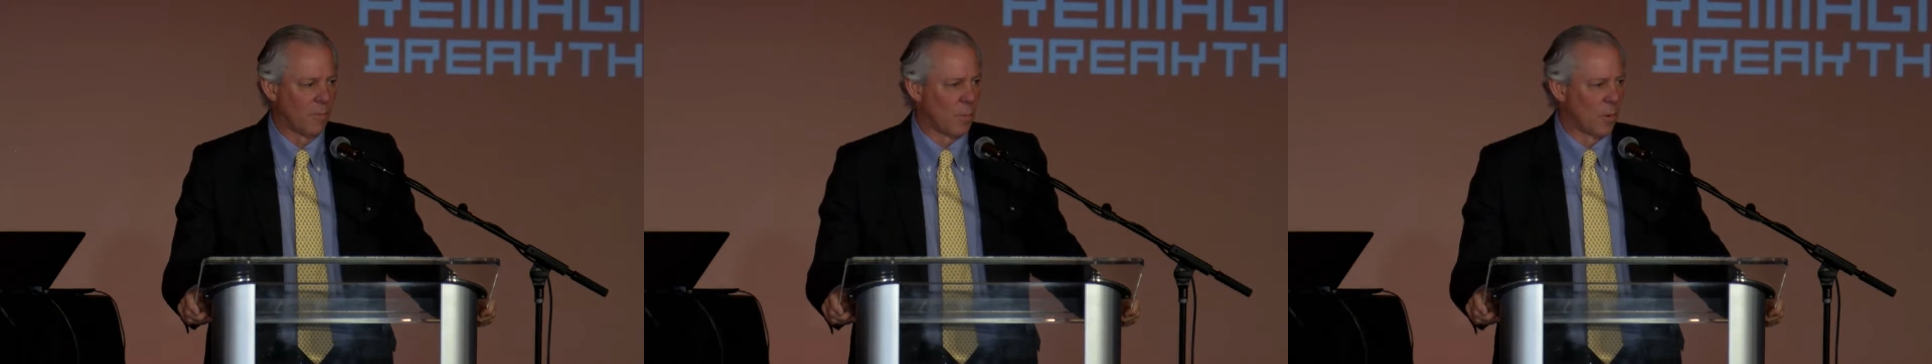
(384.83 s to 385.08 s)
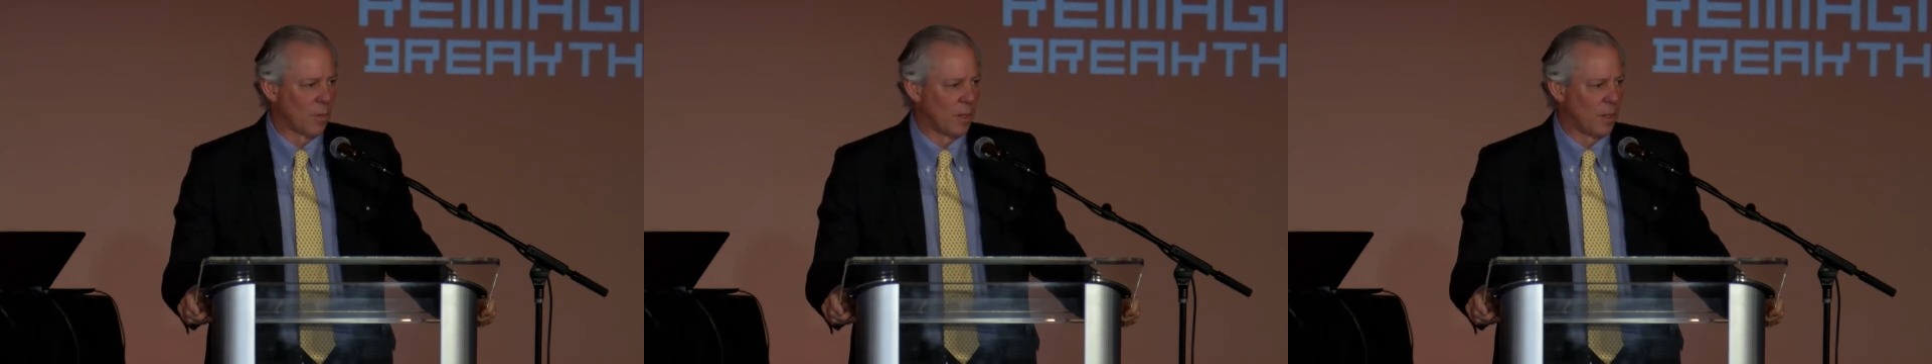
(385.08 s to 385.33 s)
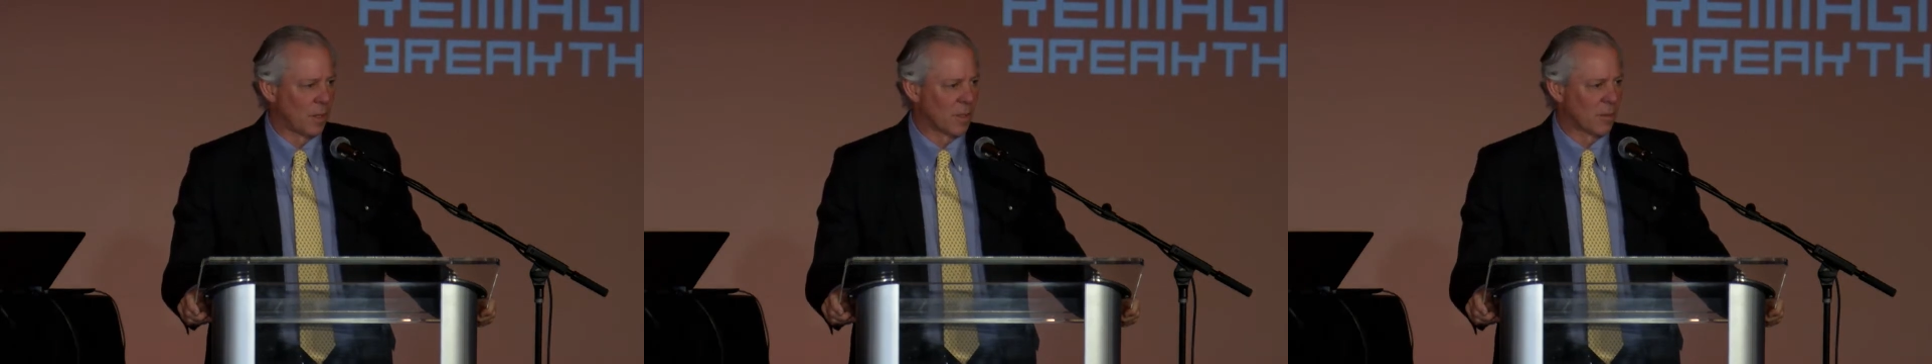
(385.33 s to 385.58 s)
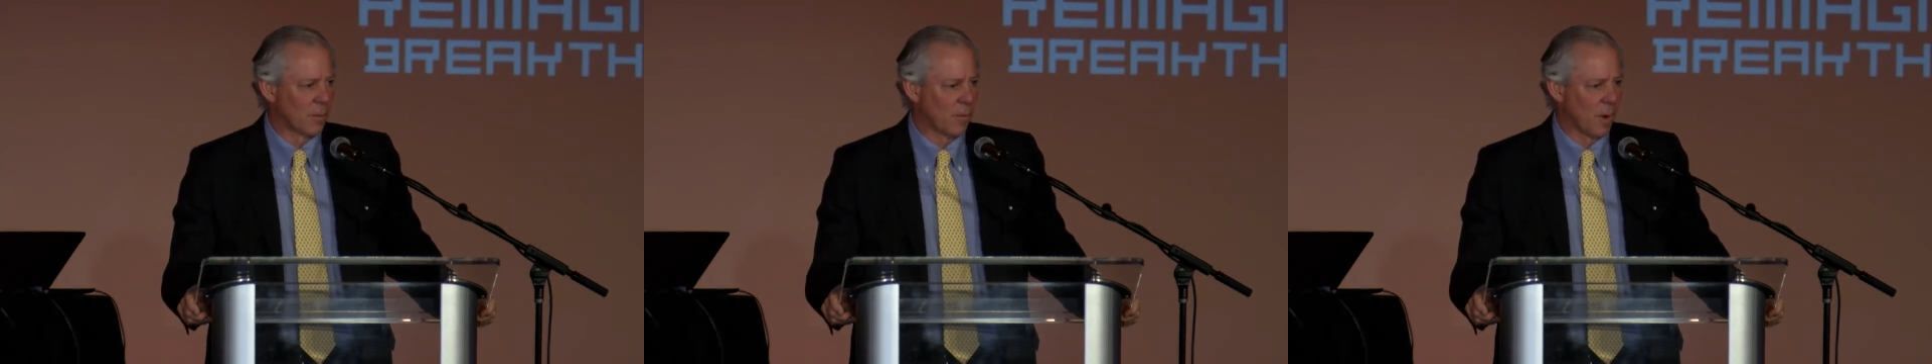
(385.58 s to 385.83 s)
fourth
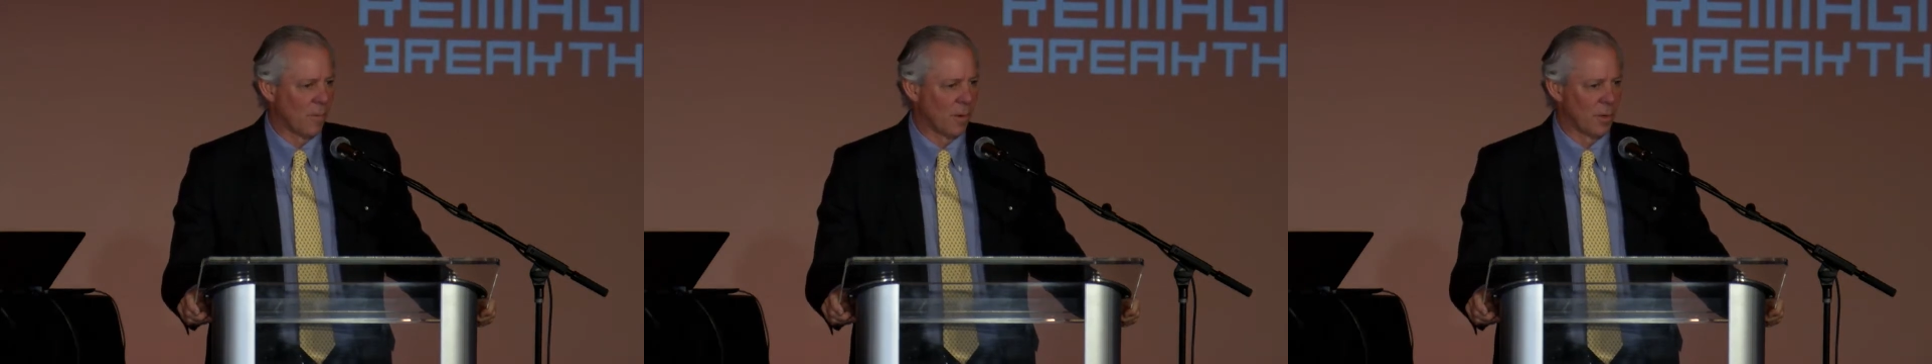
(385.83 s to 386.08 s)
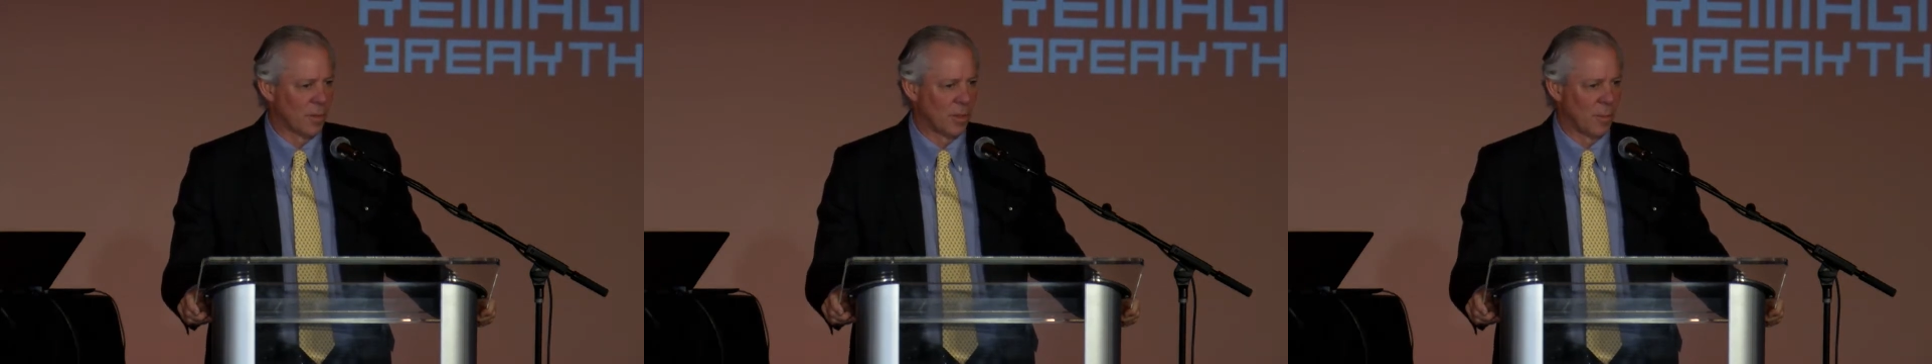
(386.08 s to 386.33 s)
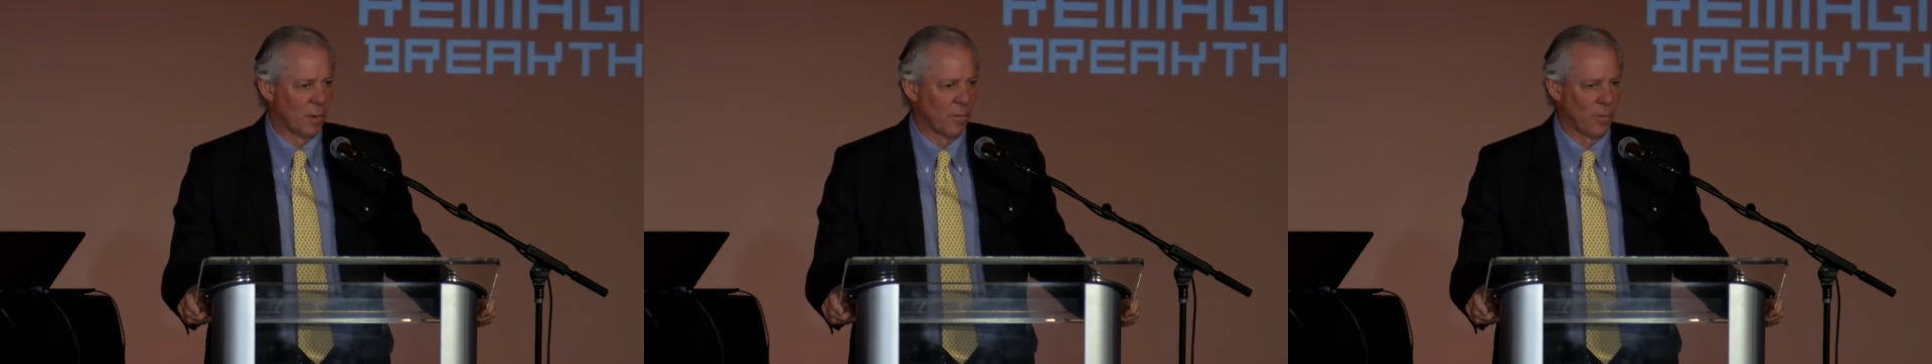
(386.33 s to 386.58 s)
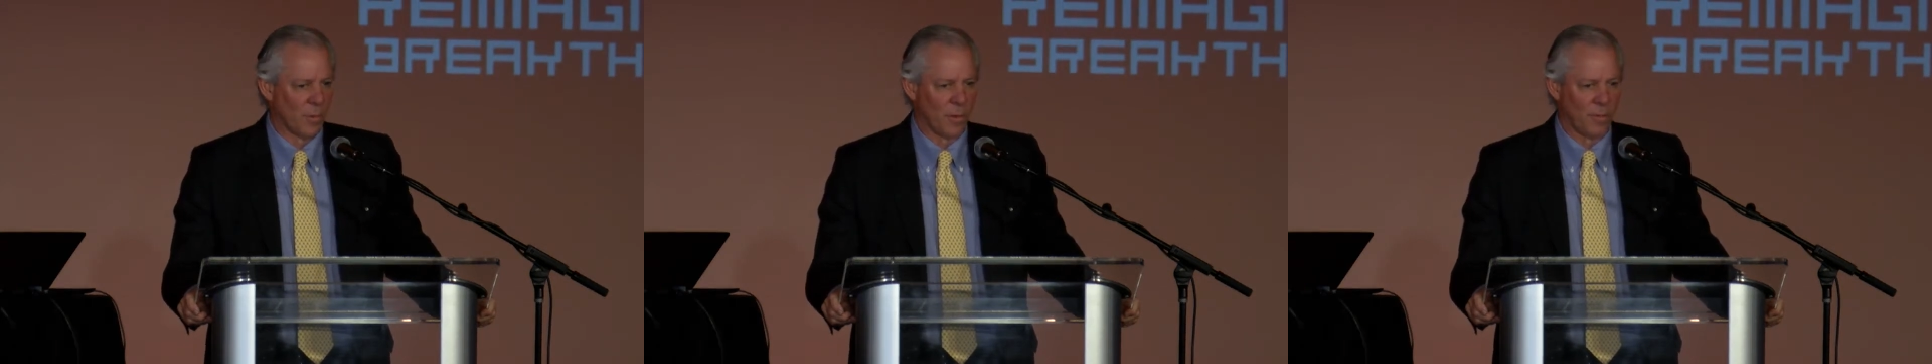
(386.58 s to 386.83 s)
industrial revolution
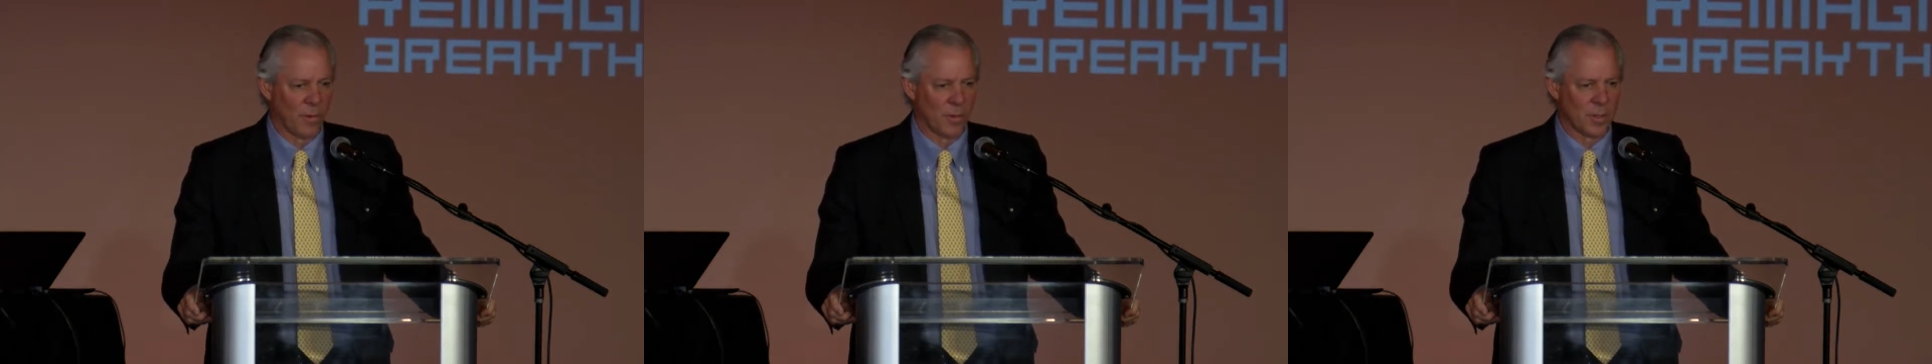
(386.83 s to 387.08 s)
before the